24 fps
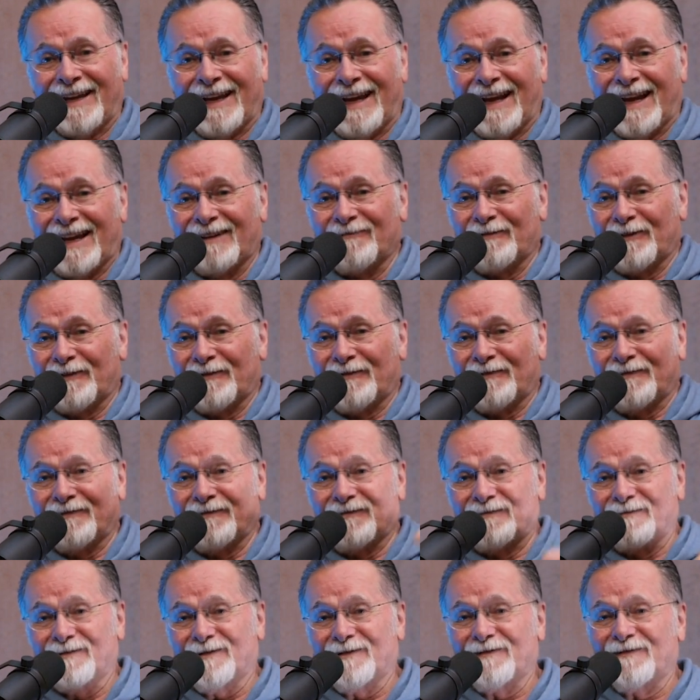and we're
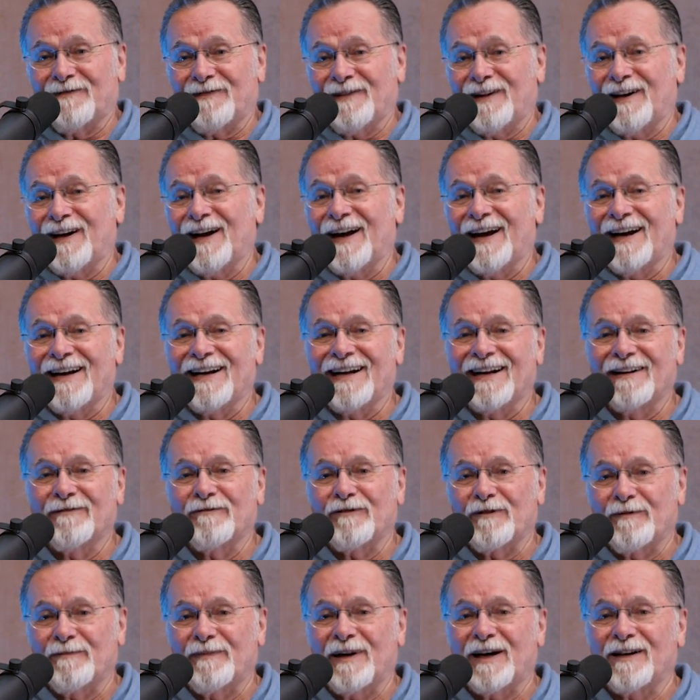we're flying and
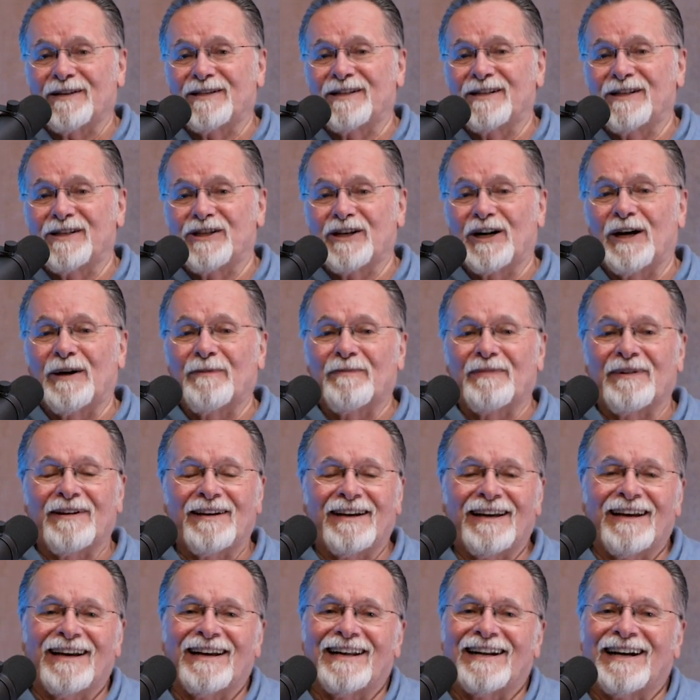we're about to jump.
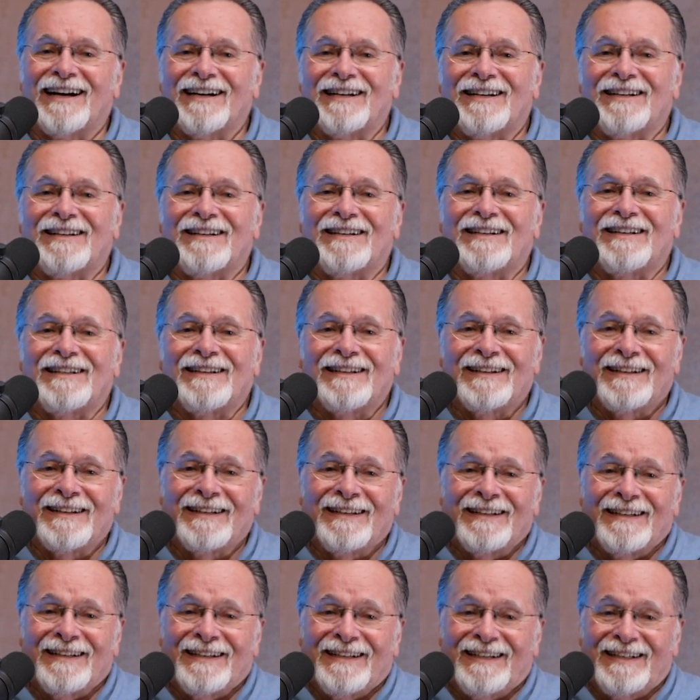And I,
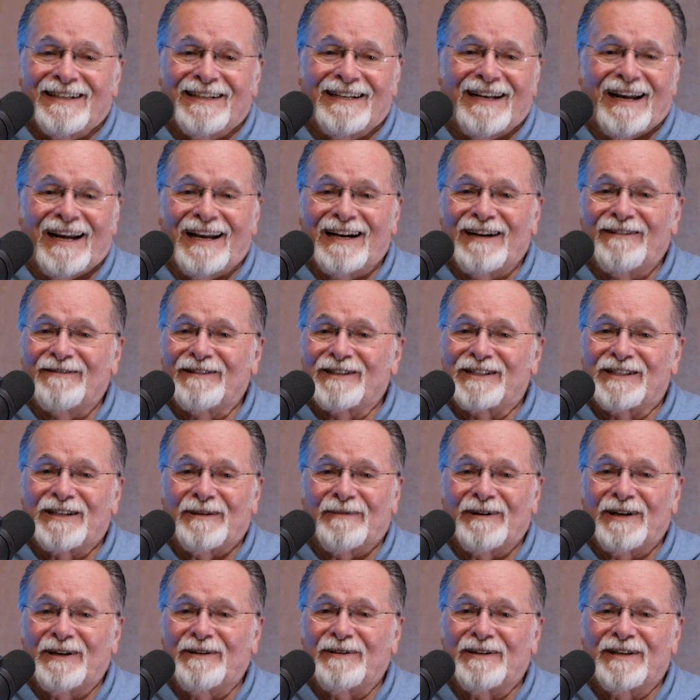Danny was
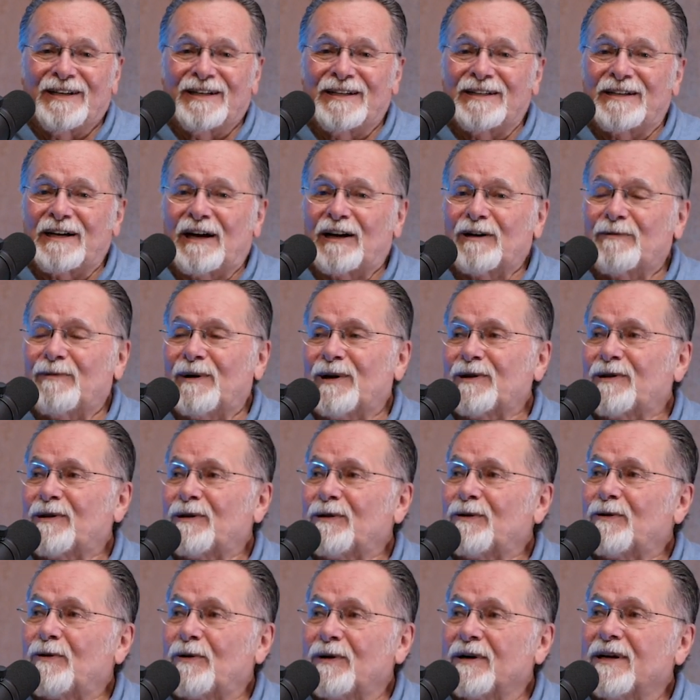somebody who didn't talk about
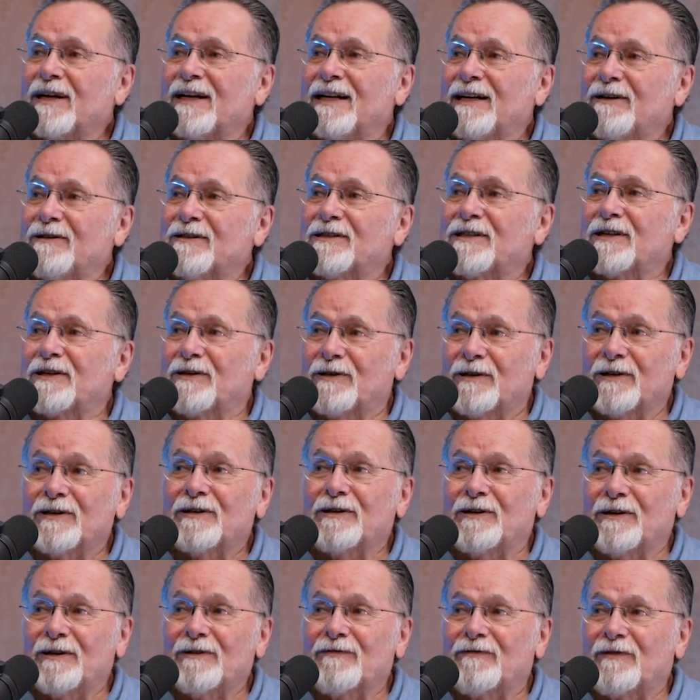the Lord, and he was a
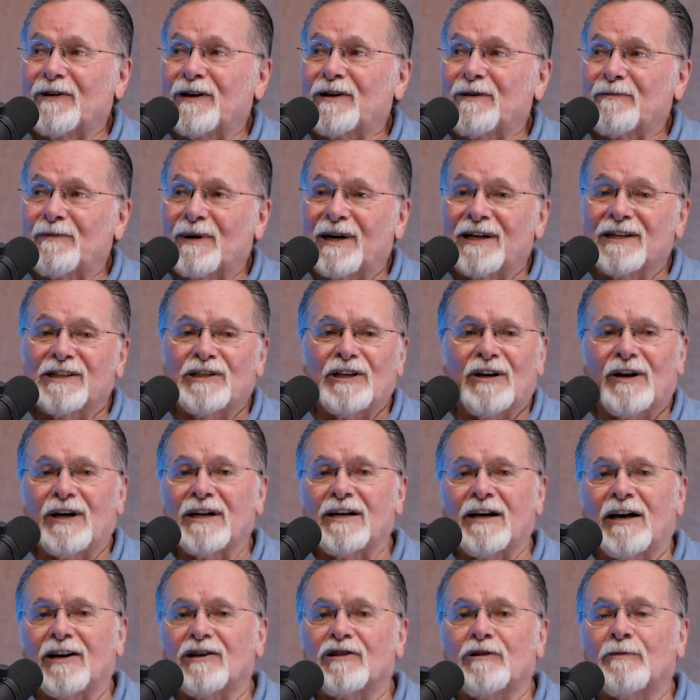good, good friend of mine. So I
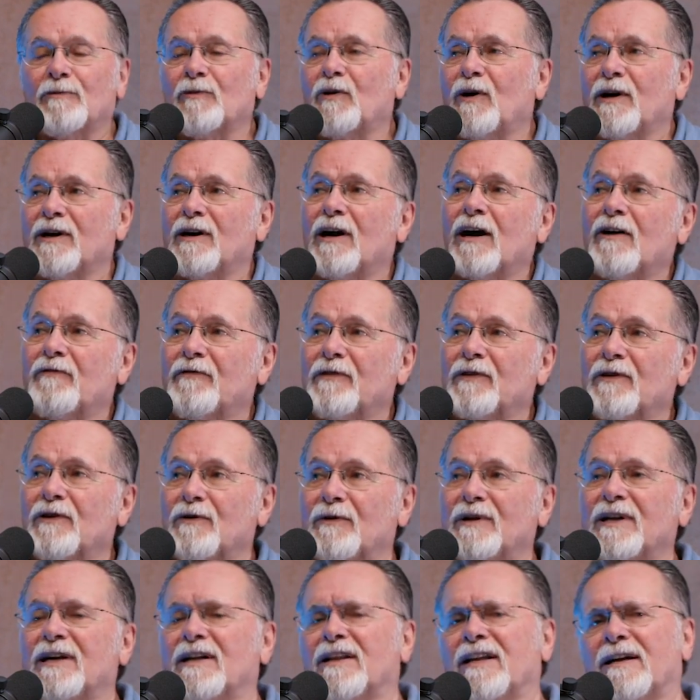talked to him quite often,
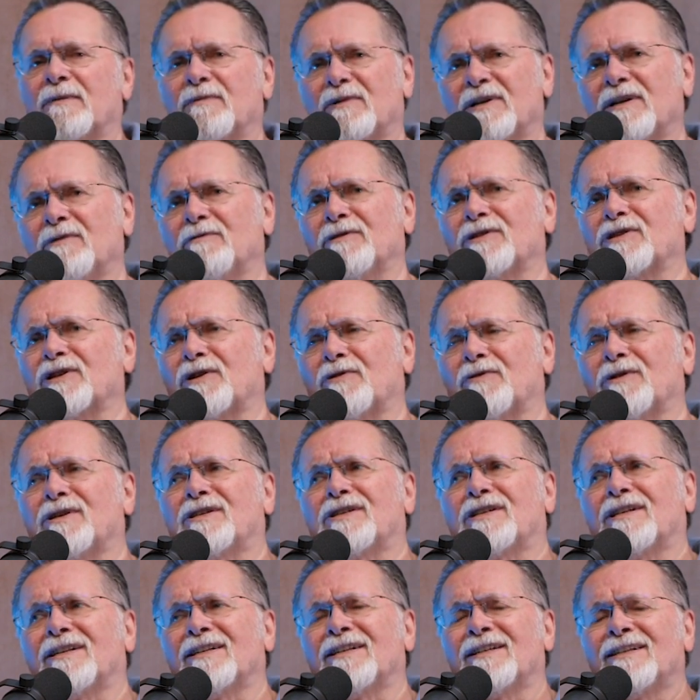though he claimed he was a
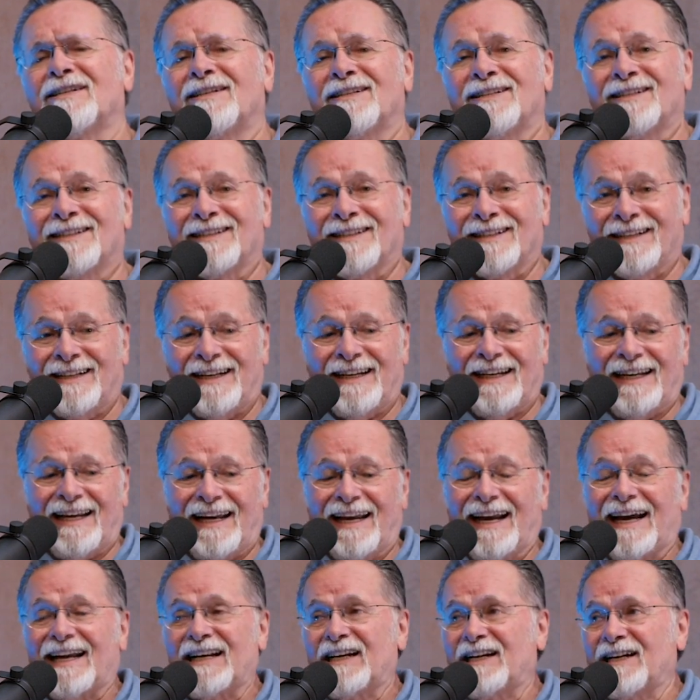Christian. He
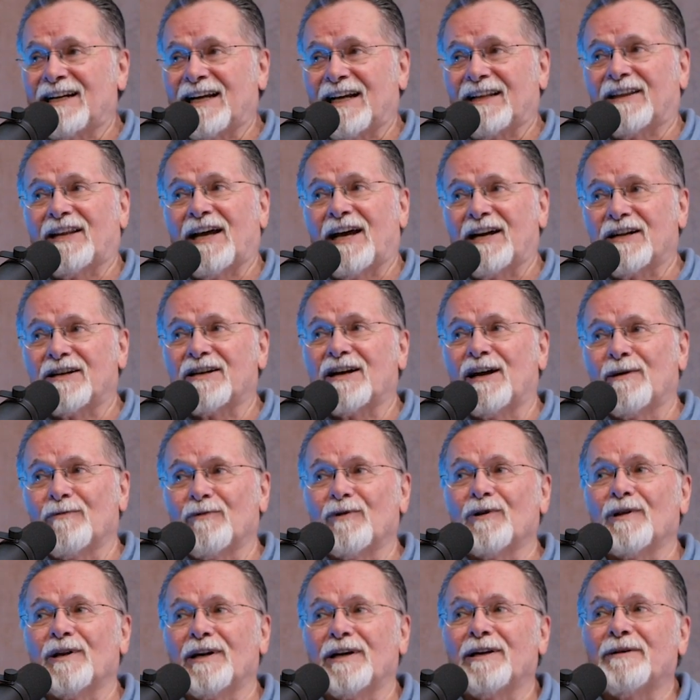hadn't at that time
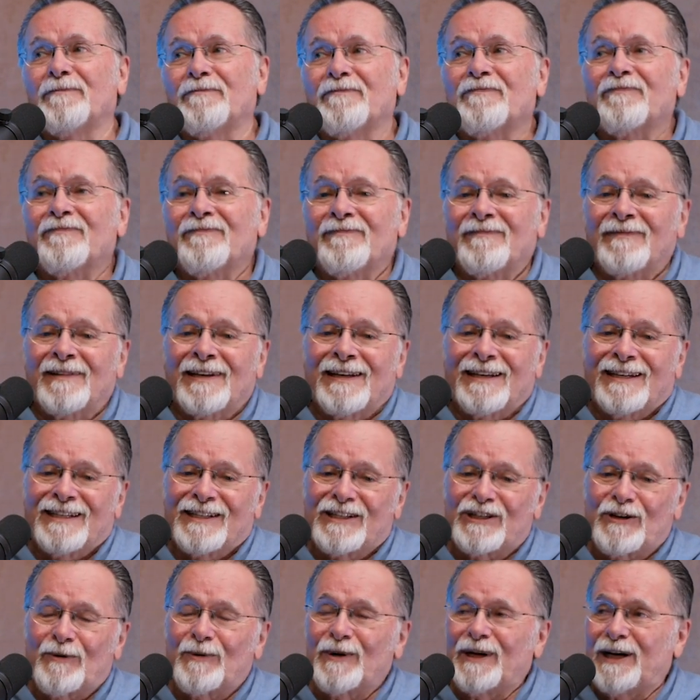really
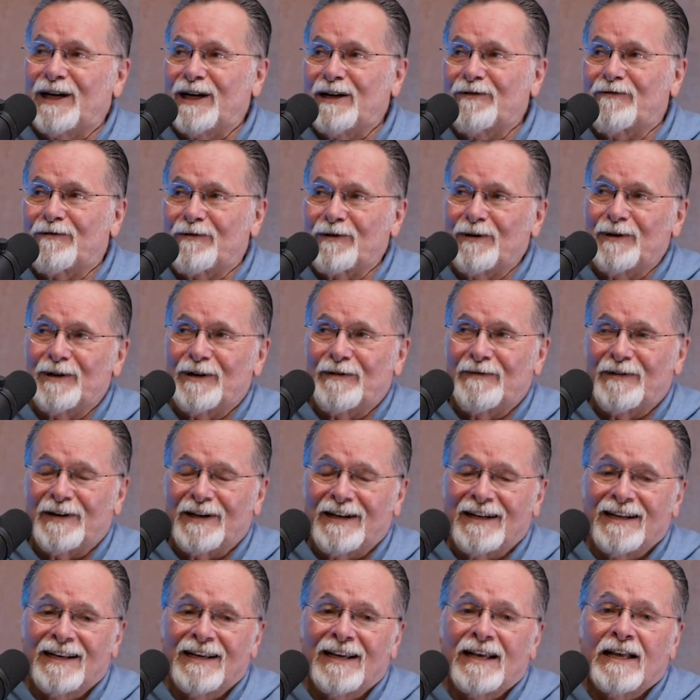shown any fruit of
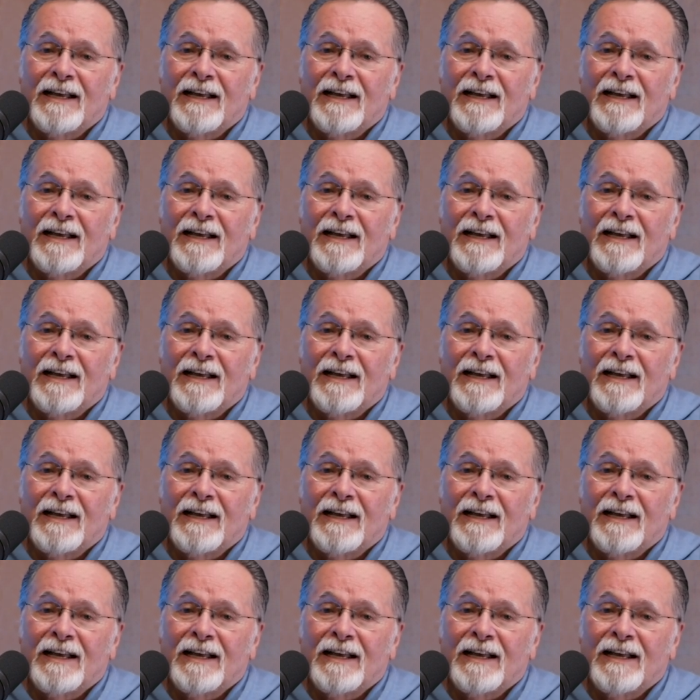it.